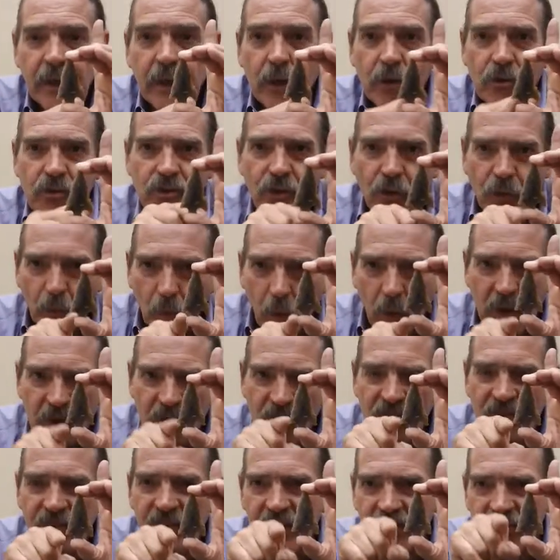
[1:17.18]
So
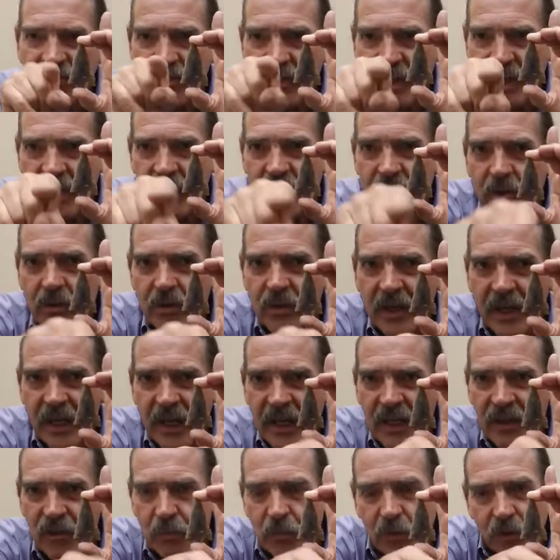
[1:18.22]
once this entered an
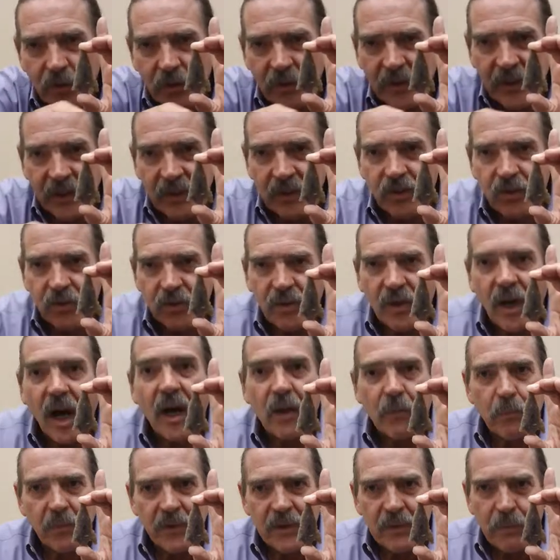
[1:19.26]
animal, it could
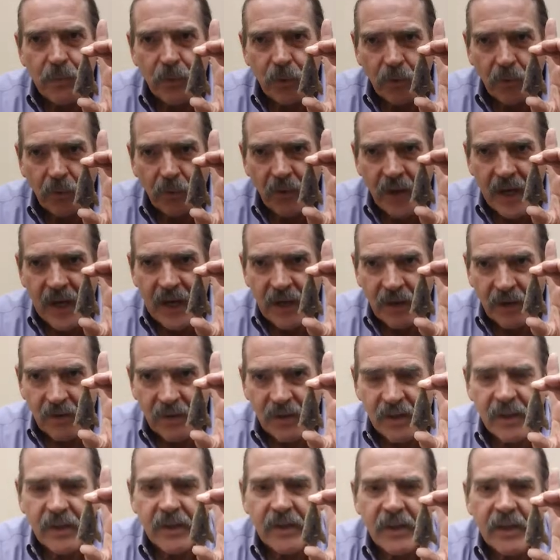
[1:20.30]
not be pulled out.
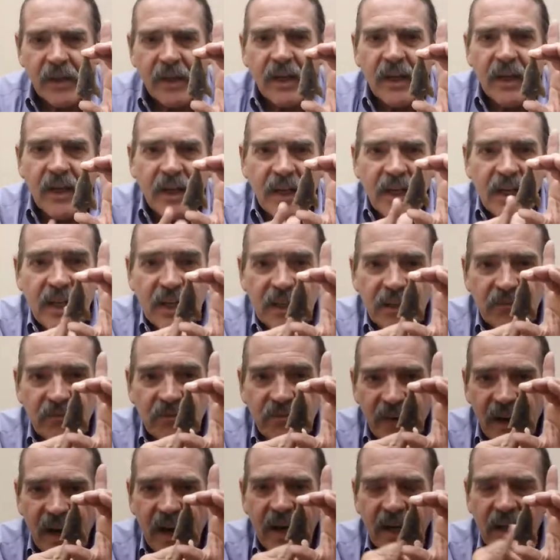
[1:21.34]
And in
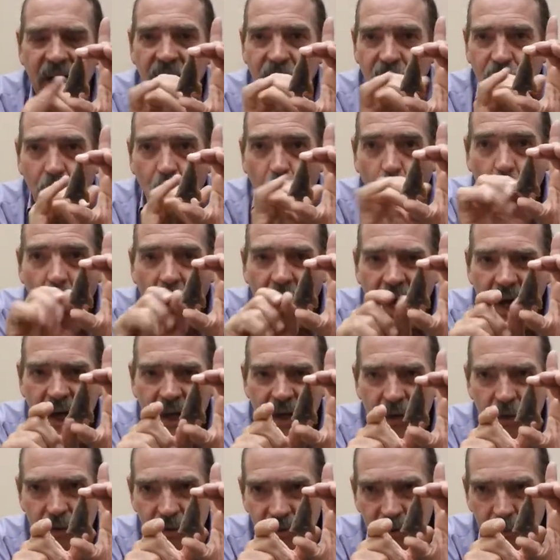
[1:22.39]
fact, the
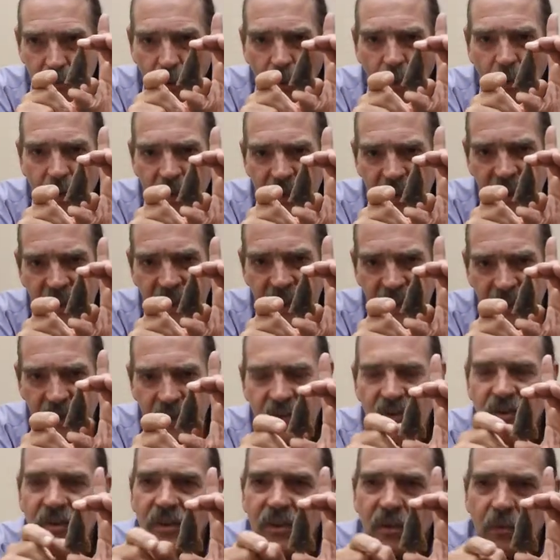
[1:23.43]
wider the point
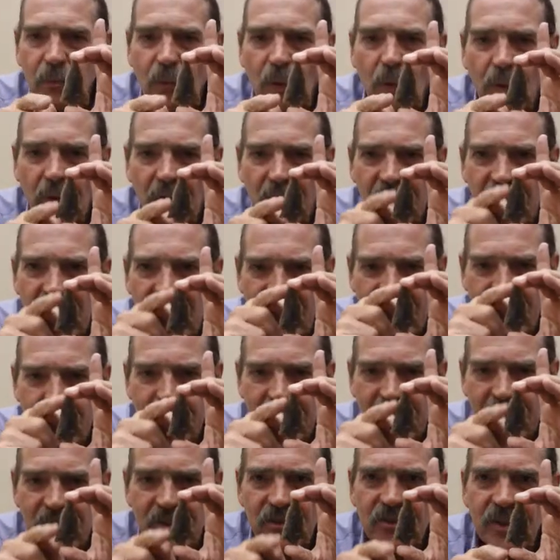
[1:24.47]
is, the more
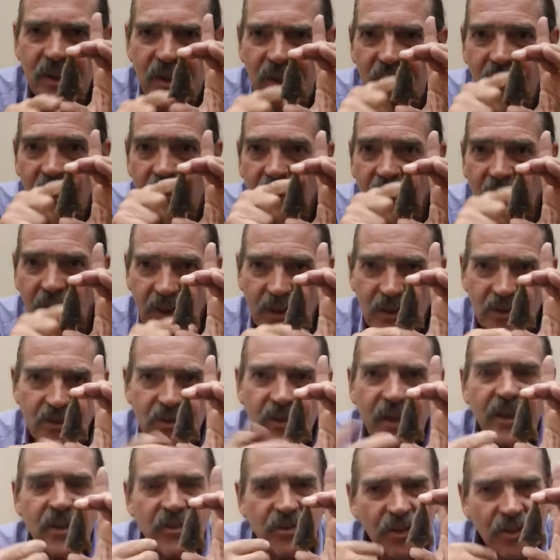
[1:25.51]
damage it
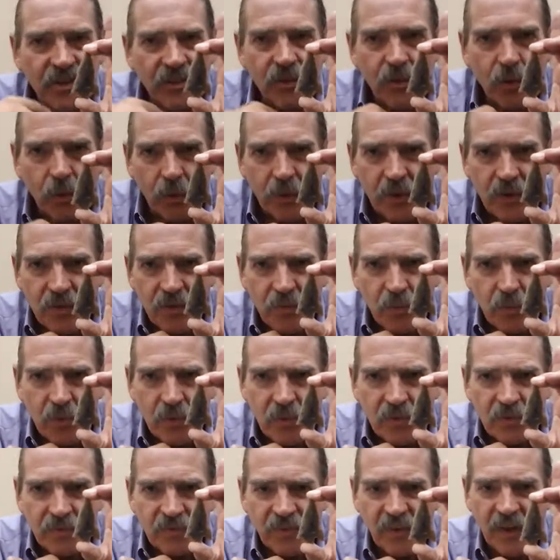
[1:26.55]
does as it's going
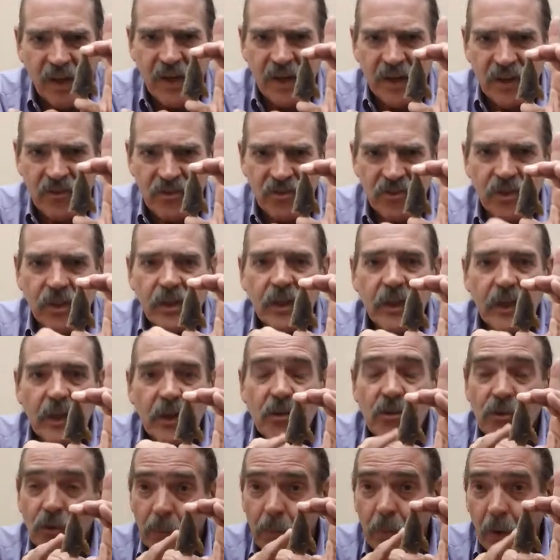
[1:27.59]
through the flesh.
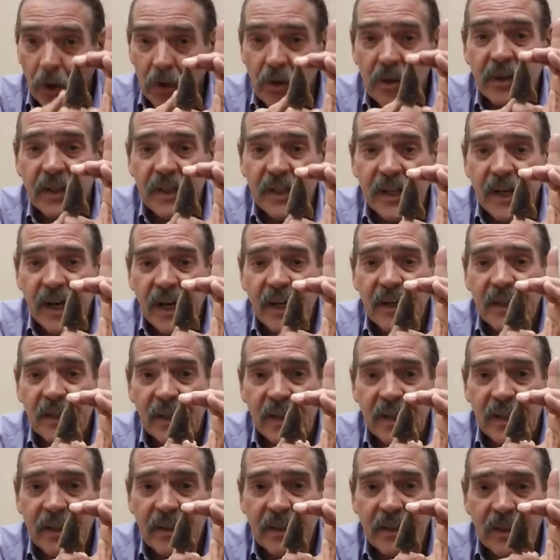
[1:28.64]
So part of the
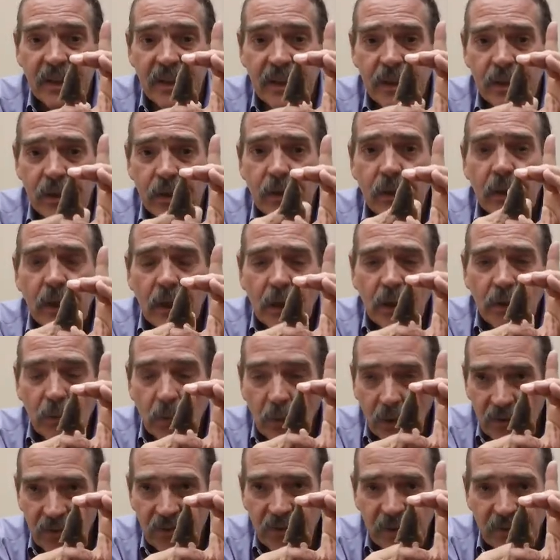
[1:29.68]
idea here
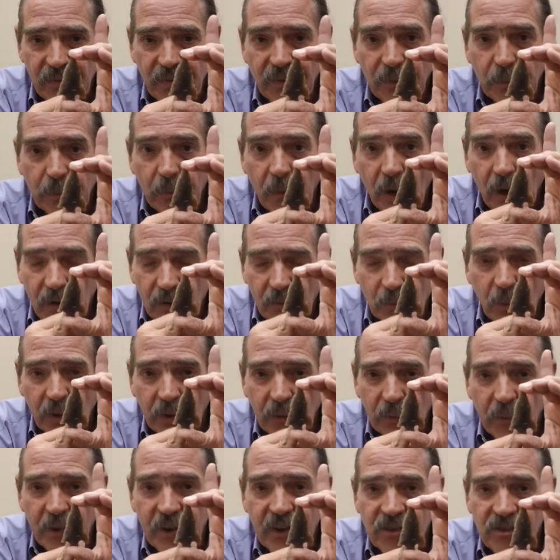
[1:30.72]
was
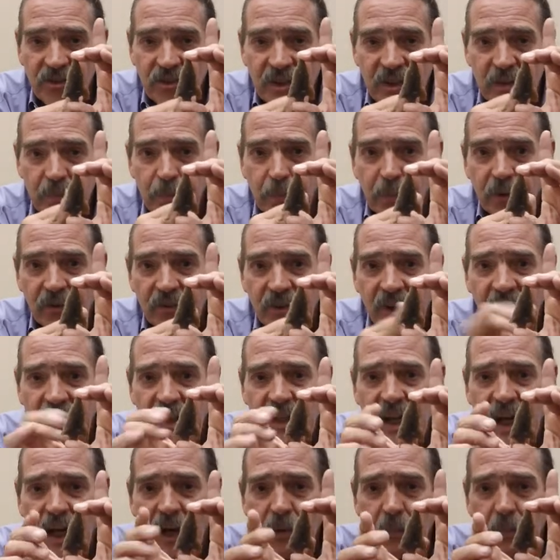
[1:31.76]
when we see
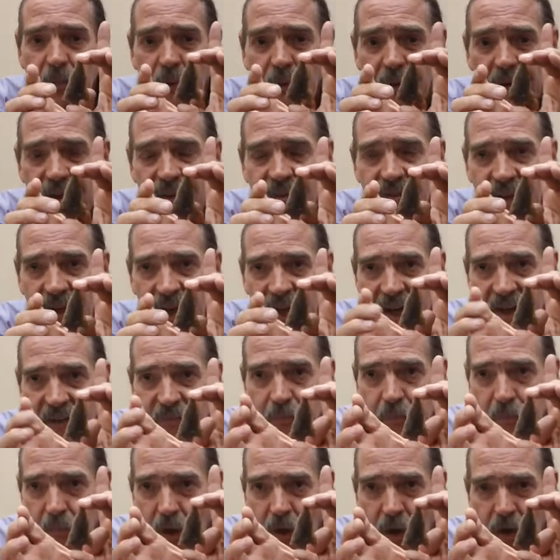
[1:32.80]
projectile points that
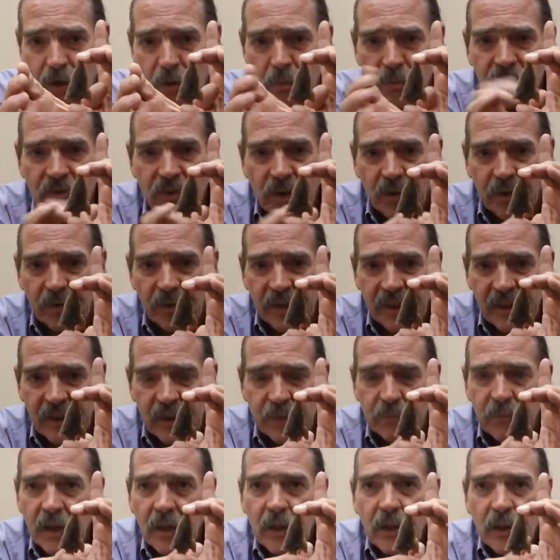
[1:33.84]
have barbs on
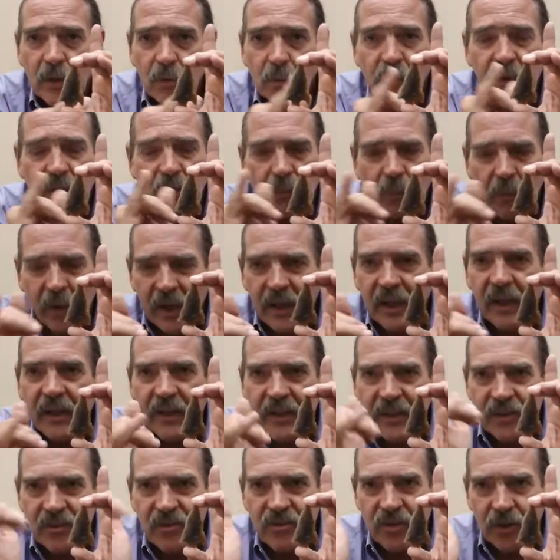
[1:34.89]
them, we
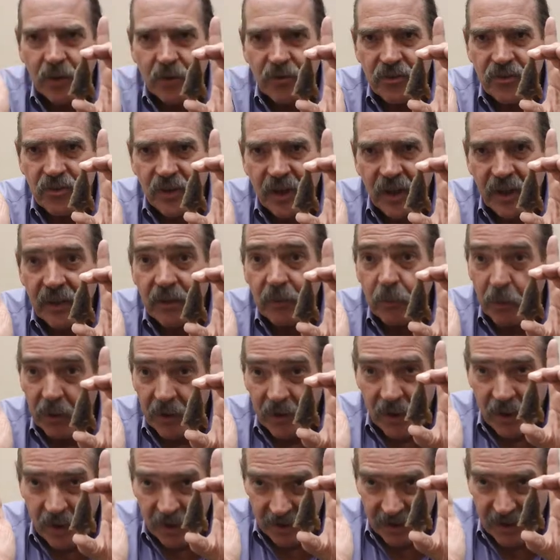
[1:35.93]
readily associate
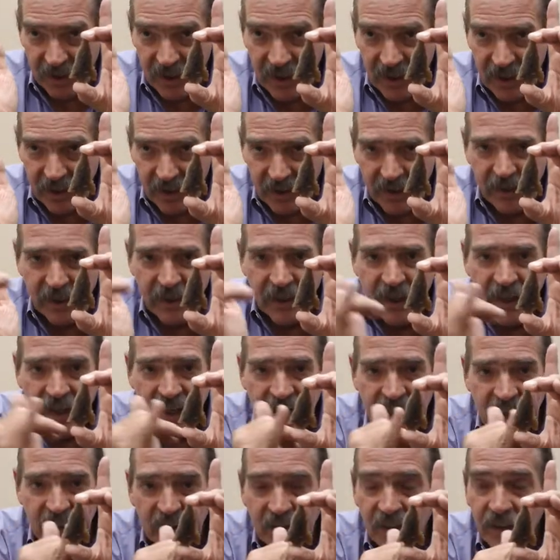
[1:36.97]
with hunting.
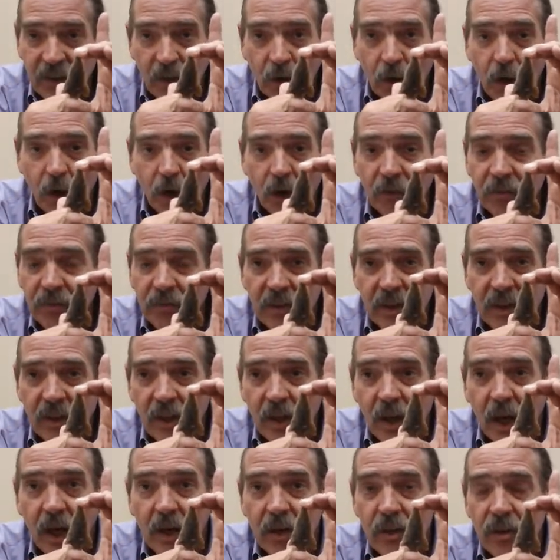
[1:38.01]
And they're often
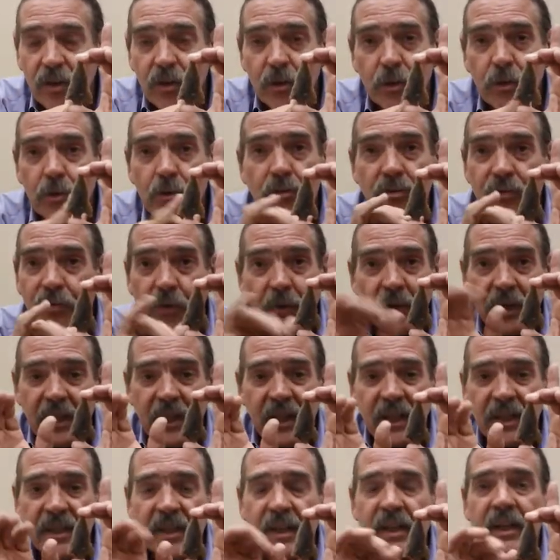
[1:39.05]
not used for
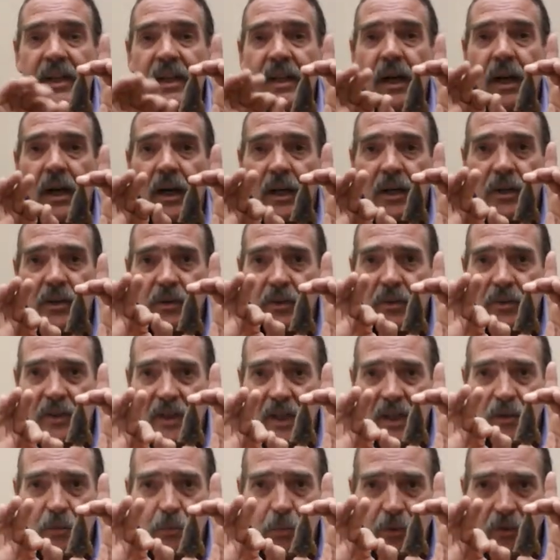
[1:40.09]
anything other
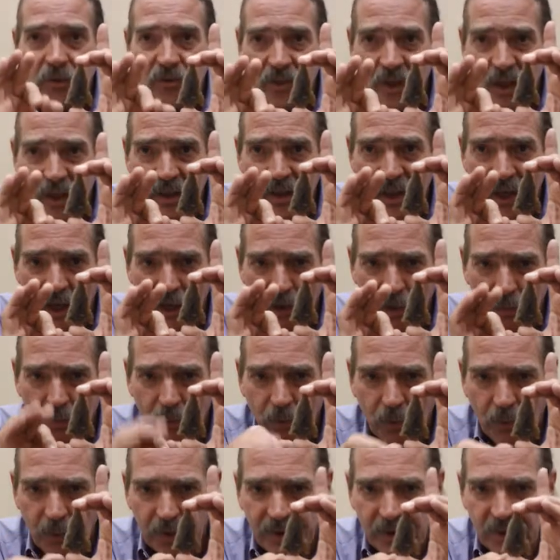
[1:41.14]
than projectile
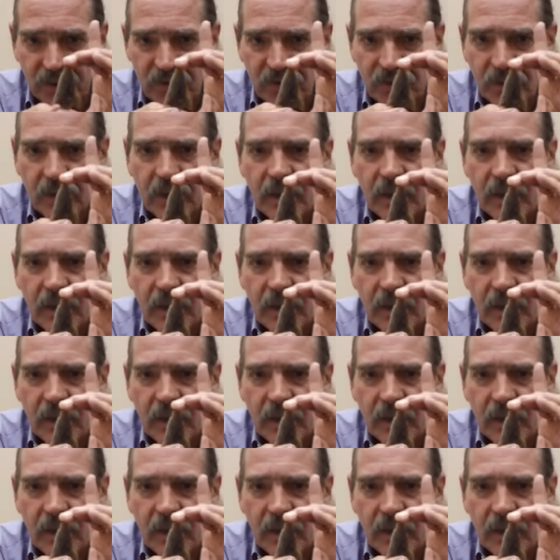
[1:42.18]
points.